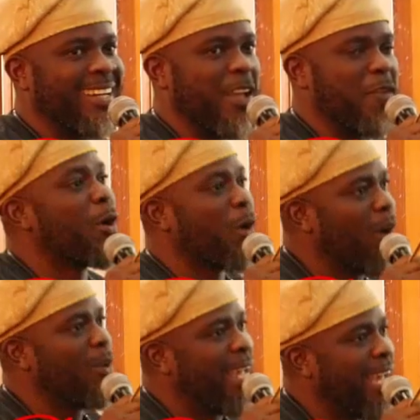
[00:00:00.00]
If we
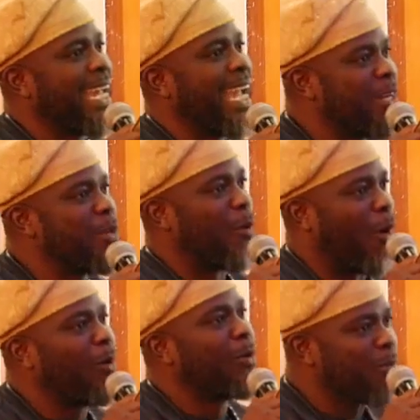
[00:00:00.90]
call you again, you
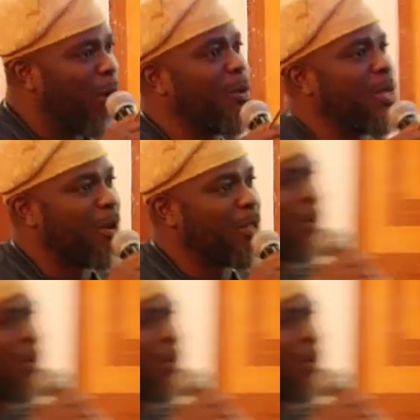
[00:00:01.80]
always want to